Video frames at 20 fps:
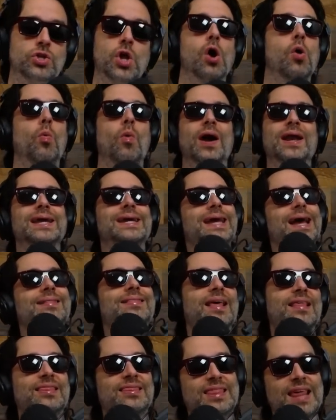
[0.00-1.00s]
don't wanna get
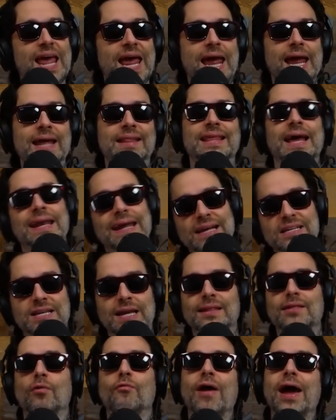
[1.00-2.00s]
the thing that
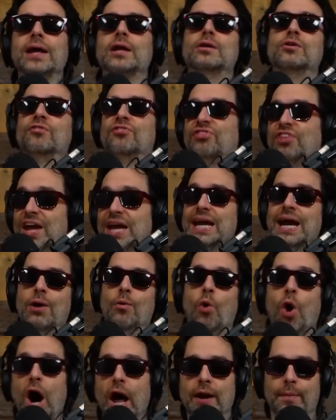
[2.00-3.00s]
isn't the regular thing at
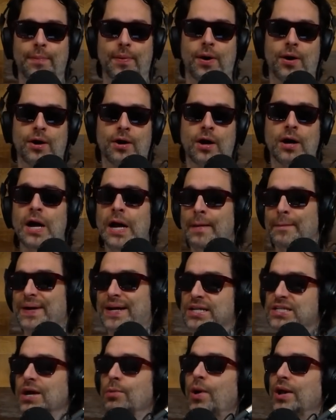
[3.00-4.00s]
Whataburger
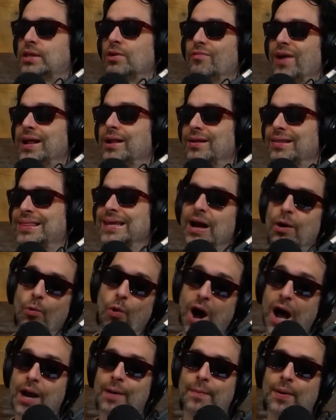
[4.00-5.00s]
because I want the regular thing at
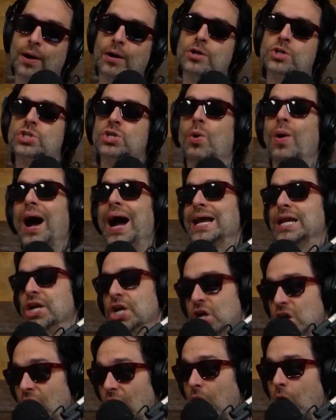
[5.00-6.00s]
Whataburger so I
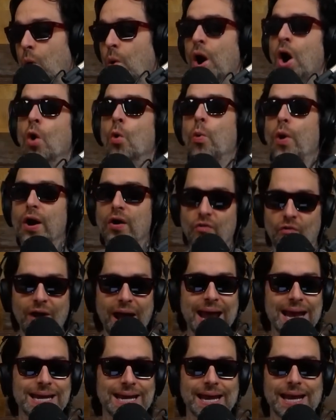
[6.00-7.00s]
know where to
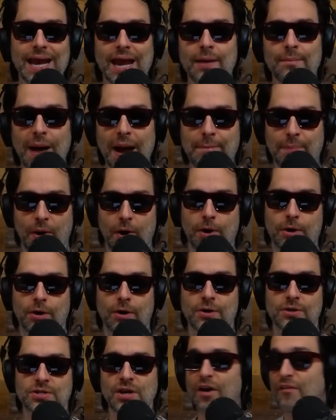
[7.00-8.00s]
rank it in my
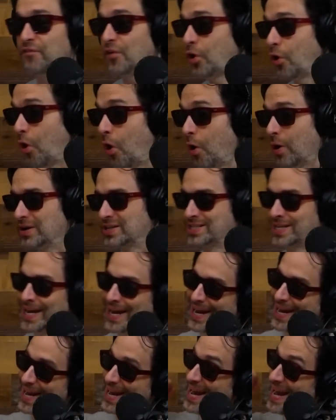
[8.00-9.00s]
burgers. Of course,
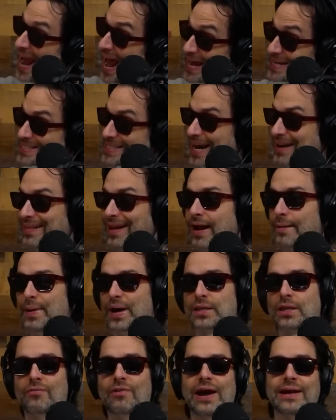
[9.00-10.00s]
yes, I think
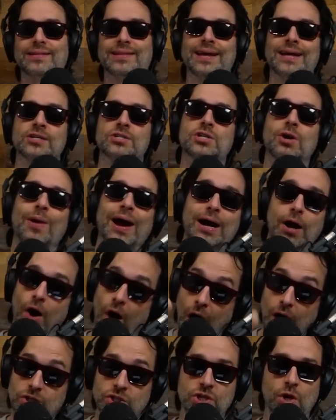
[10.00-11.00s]
about the right thing. So I
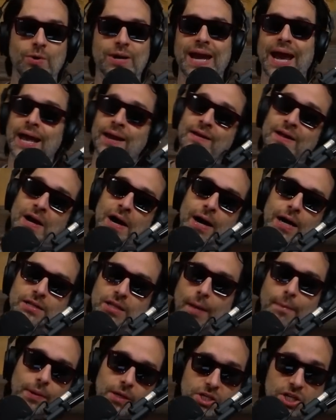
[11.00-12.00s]
also get a
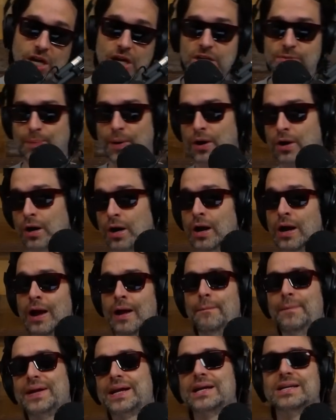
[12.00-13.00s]
double cheeseburger
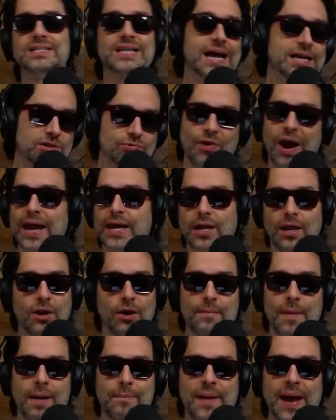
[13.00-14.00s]
because that's
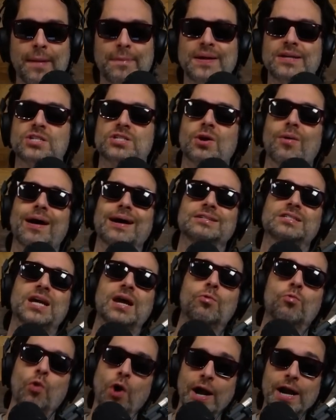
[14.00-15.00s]
regular, my baby. So I
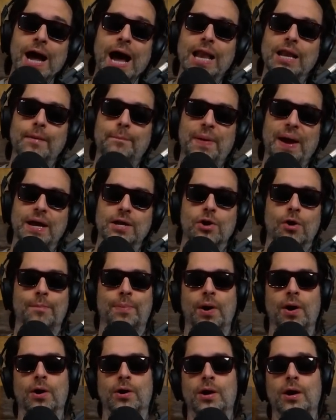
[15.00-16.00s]
say one jalapeno
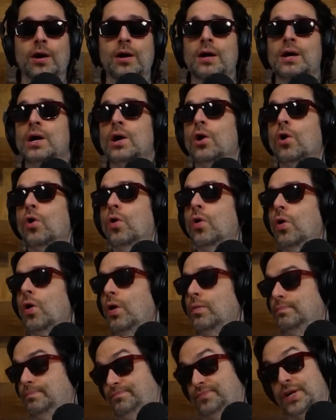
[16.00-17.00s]
burger,
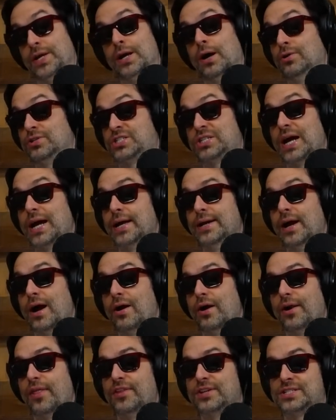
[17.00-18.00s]
you know,
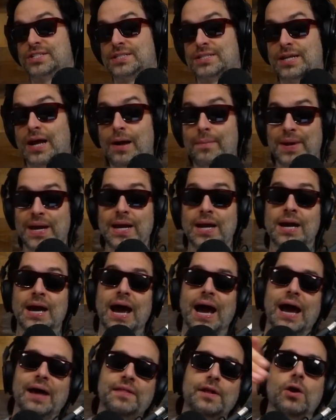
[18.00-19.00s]
sayonara to this tummy,
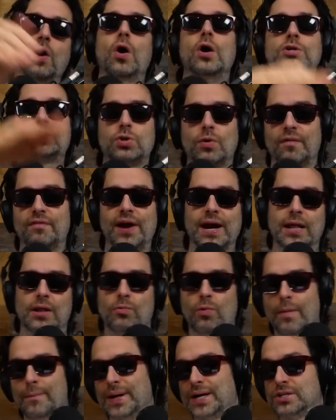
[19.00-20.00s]
and then also a
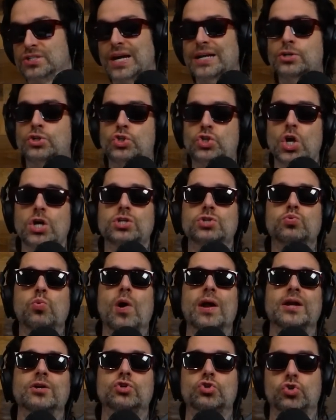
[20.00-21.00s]
regular one because I just
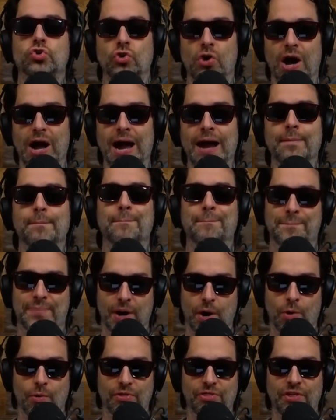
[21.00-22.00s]
want to try
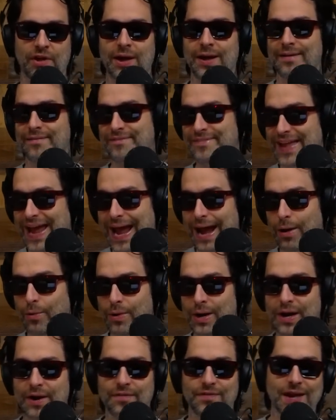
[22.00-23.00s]
both. Now,
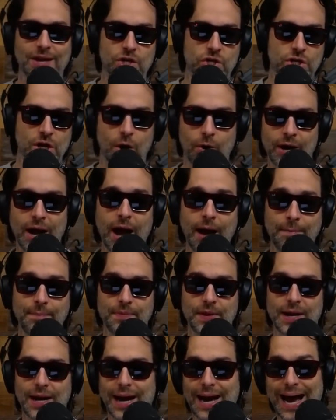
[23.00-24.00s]
they showed
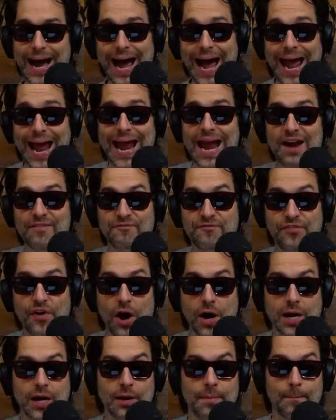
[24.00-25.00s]
up. I ate
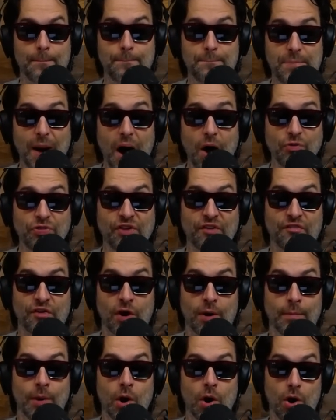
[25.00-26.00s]
fucking both of
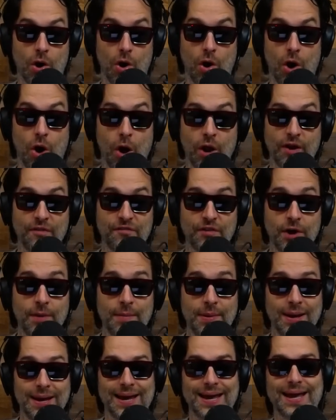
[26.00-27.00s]
them. All of
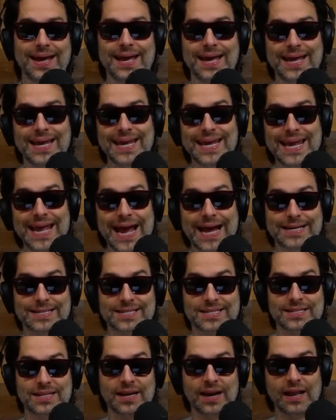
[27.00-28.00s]
them?
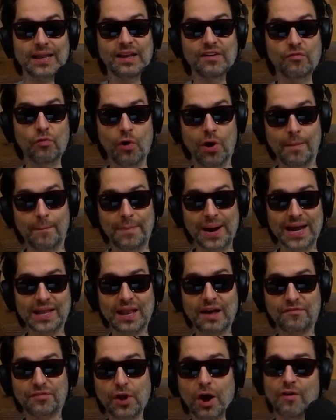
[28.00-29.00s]
Yes. Did I leave one bite
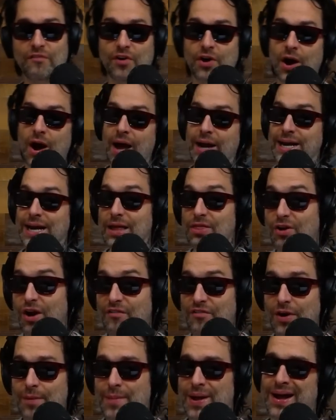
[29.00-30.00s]
left over on either
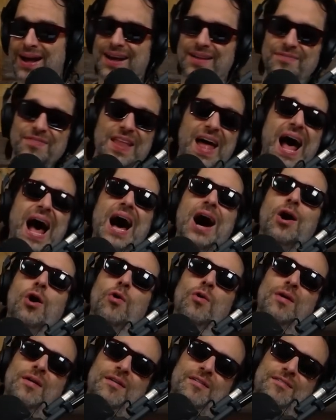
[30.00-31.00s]
of them?
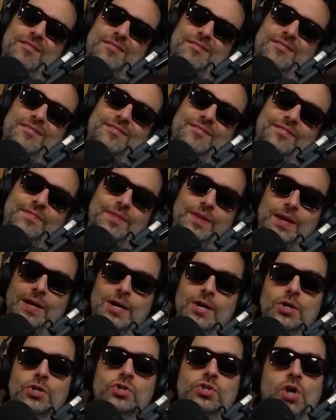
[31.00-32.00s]
No.
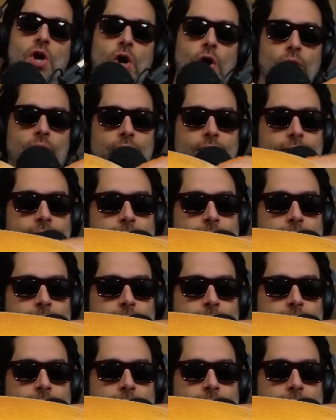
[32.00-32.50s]
Dude.